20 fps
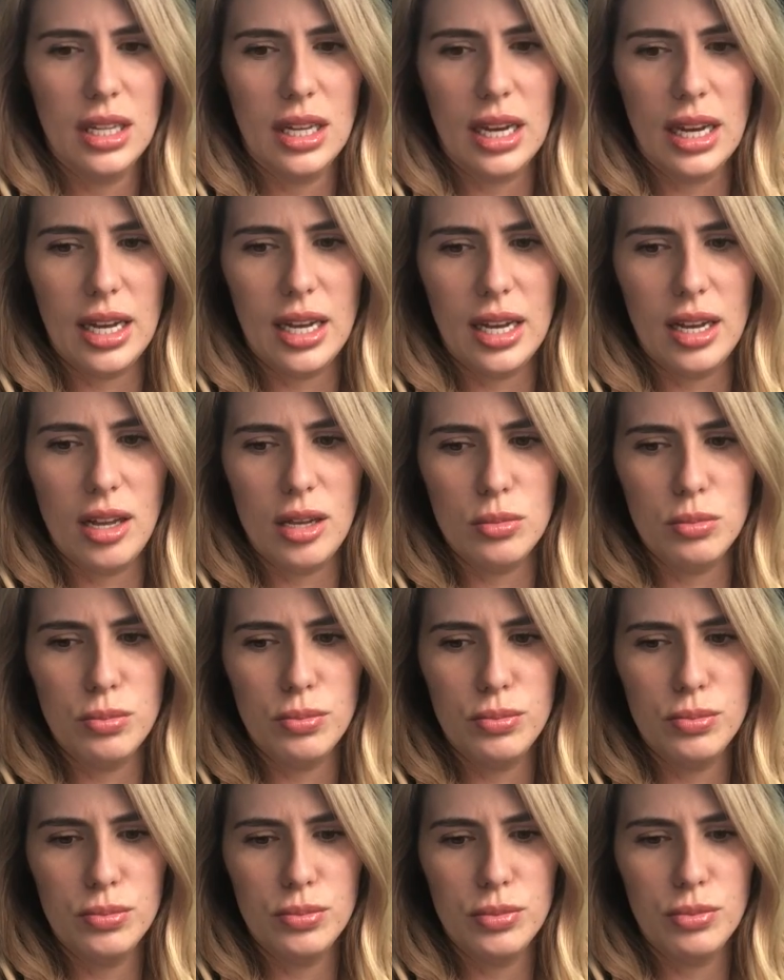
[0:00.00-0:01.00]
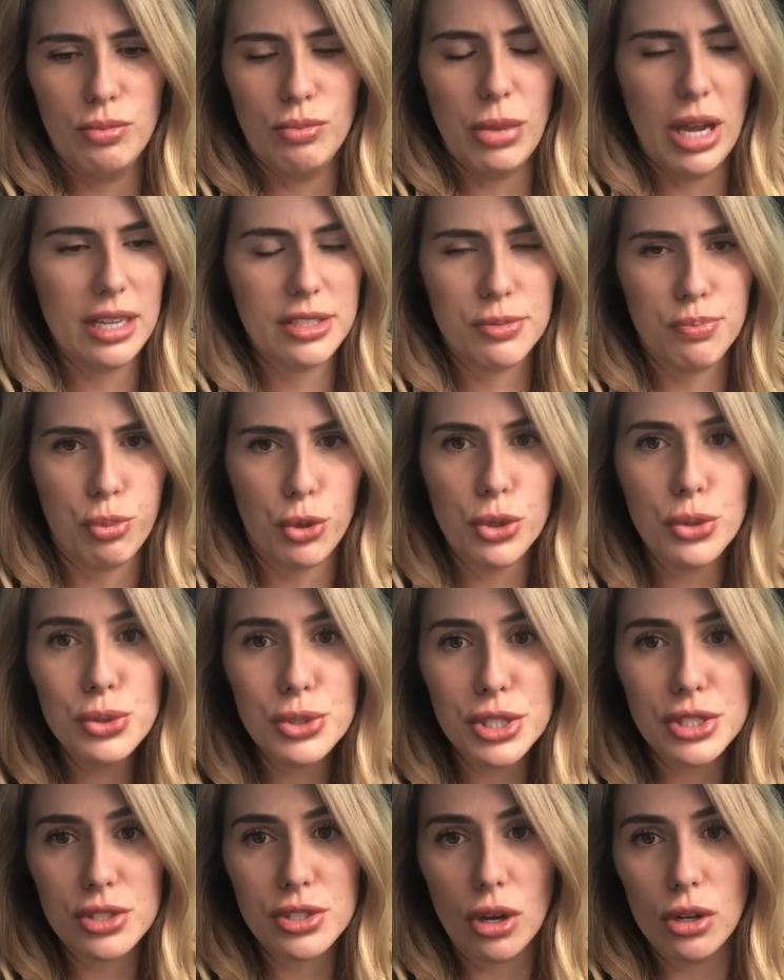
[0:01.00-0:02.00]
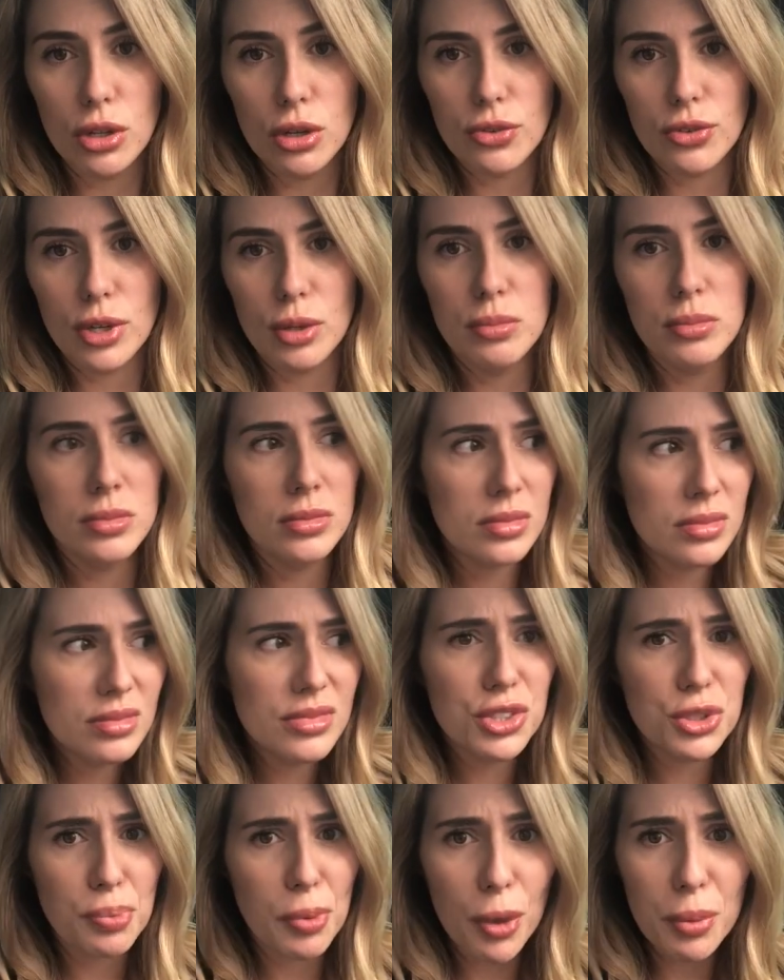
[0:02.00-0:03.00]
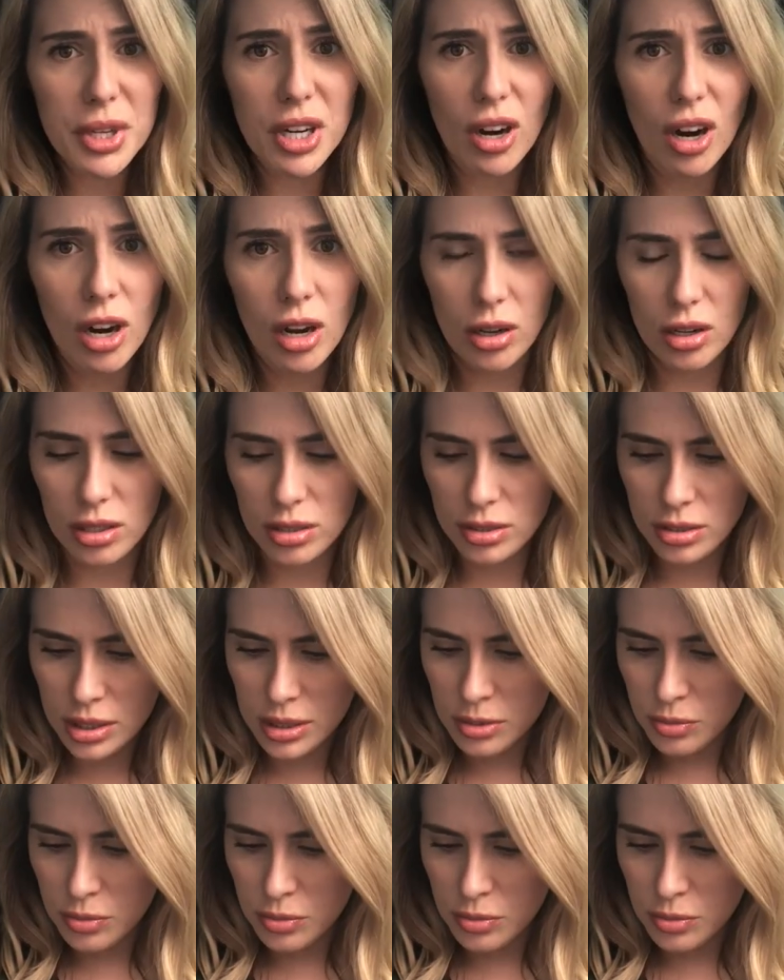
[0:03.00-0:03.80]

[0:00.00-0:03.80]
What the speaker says: has bruises all over him, you should probably call.